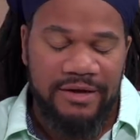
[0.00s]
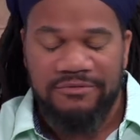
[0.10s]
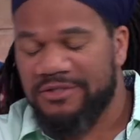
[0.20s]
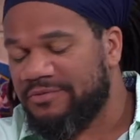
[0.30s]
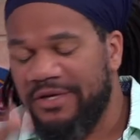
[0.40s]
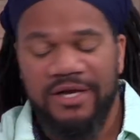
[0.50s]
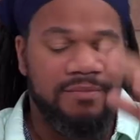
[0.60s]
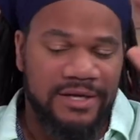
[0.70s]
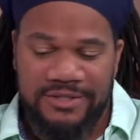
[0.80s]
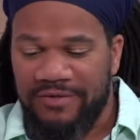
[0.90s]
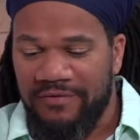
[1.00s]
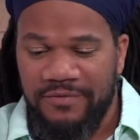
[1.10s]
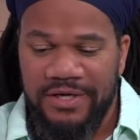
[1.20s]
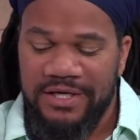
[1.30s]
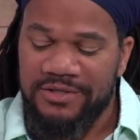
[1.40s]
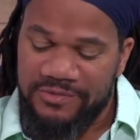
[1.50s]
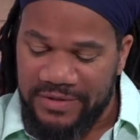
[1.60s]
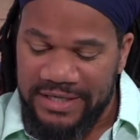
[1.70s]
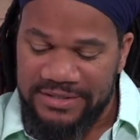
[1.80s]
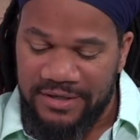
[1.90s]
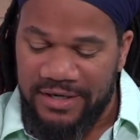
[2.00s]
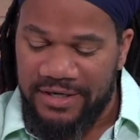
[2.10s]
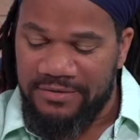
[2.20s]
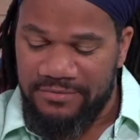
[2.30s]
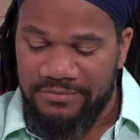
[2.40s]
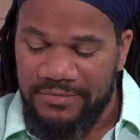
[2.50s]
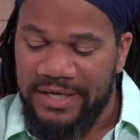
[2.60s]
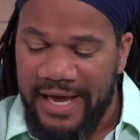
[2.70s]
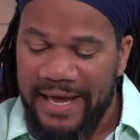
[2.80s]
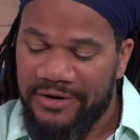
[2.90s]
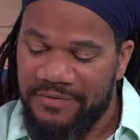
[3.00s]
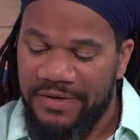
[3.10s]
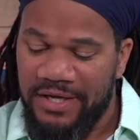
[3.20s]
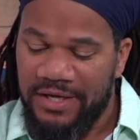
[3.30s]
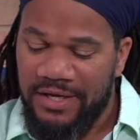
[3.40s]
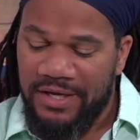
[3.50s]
I was tweeting about this over the weekend because mm-hmm. when I mm-hmm. saw it, it it angered me.